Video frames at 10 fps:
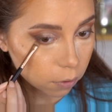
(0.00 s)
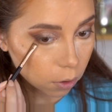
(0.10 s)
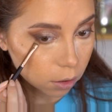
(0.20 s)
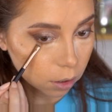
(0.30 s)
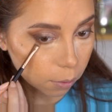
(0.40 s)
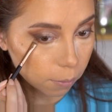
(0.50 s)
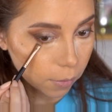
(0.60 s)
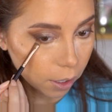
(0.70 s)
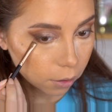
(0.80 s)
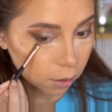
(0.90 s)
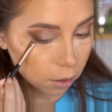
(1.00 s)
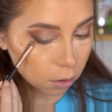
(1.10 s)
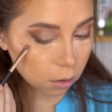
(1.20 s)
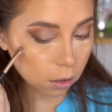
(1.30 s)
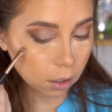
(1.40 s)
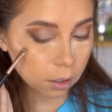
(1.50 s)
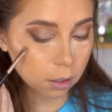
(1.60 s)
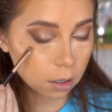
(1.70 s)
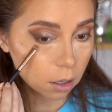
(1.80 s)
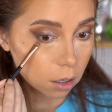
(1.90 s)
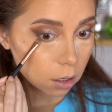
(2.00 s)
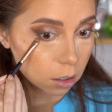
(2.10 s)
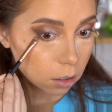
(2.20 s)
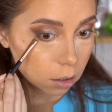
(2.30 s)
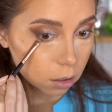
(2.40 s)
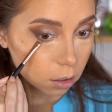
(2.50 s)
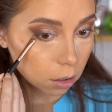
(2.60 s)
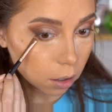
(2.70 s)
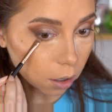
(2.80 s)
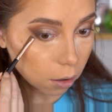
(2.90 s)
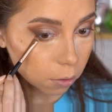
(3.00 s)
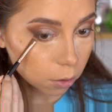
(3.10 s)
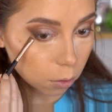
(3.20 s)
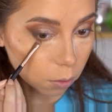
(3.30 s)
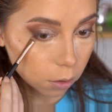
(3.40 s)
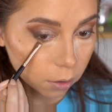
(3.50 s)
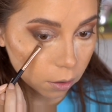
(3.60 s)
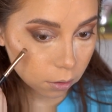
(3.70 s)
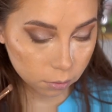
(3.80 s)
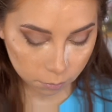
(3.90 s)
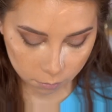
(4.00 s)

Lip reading: focus that mainly on the outer corner.